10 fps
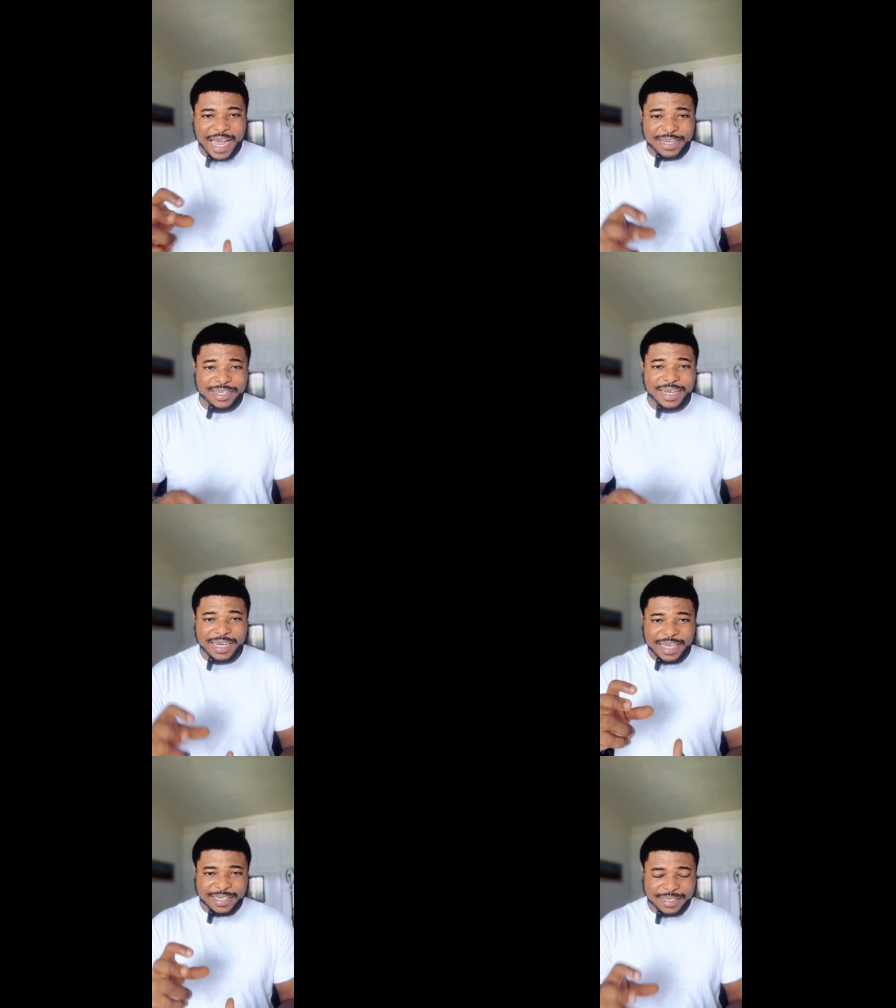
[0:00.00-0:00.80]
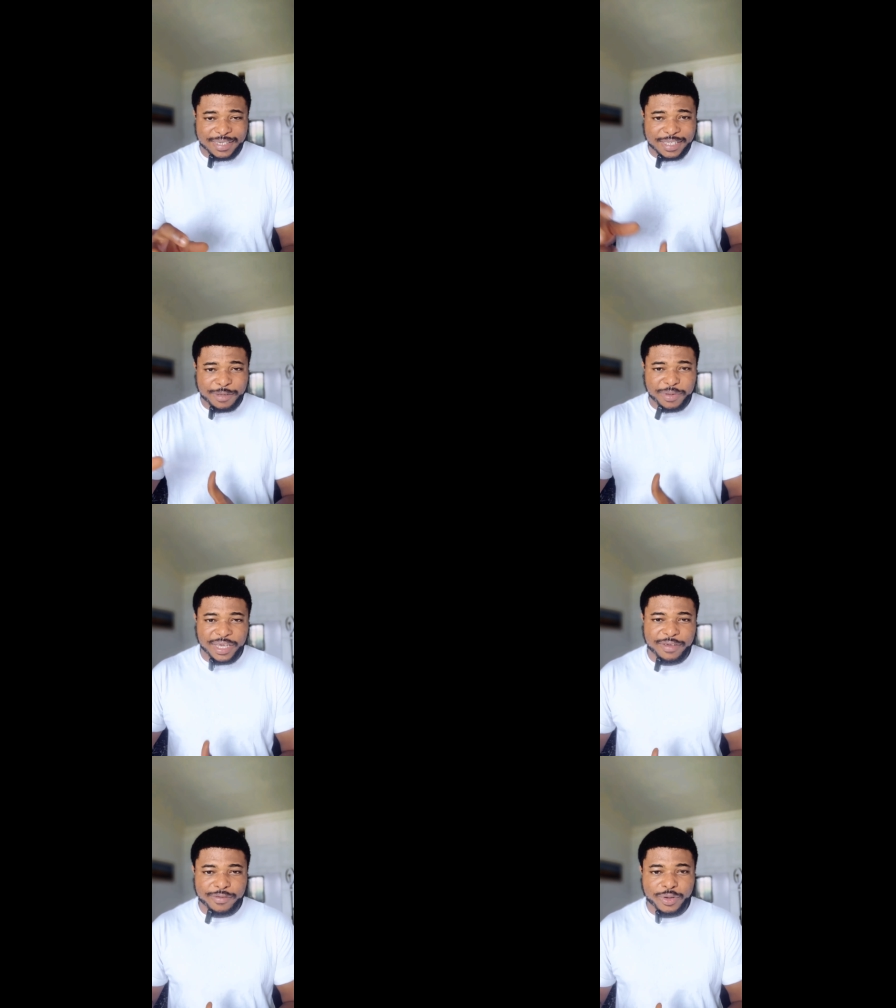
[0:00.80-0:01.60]
actually narcissistic
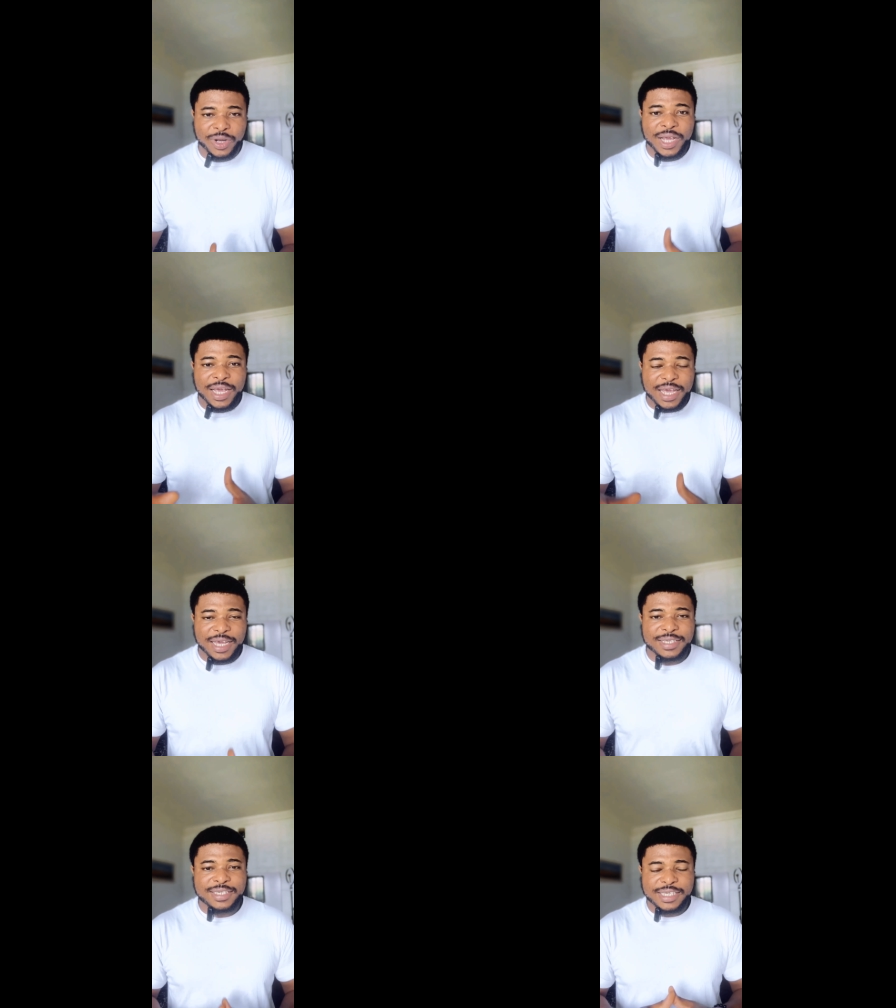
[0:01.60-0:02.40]
behavior is